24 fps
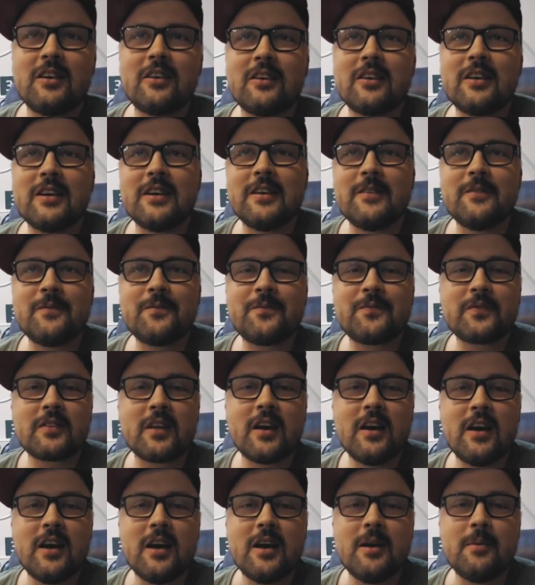All right.
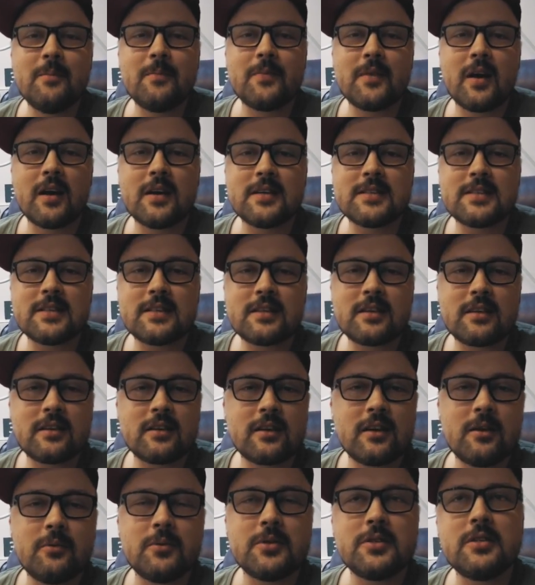
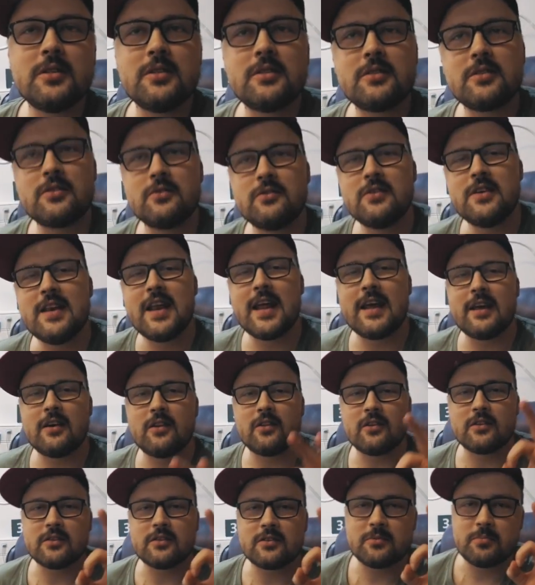Isaac, I want you to
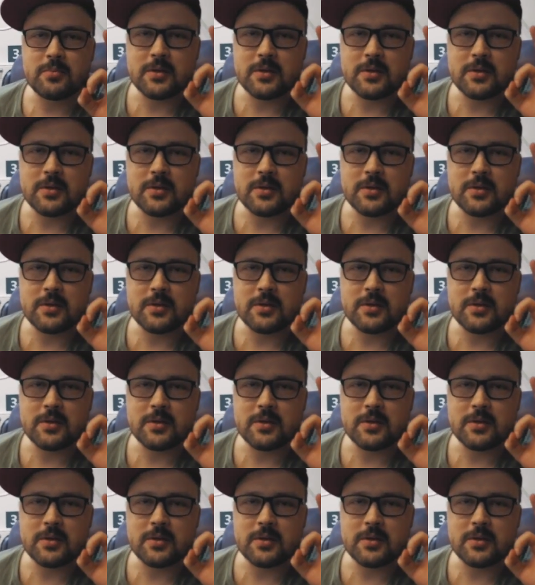nail this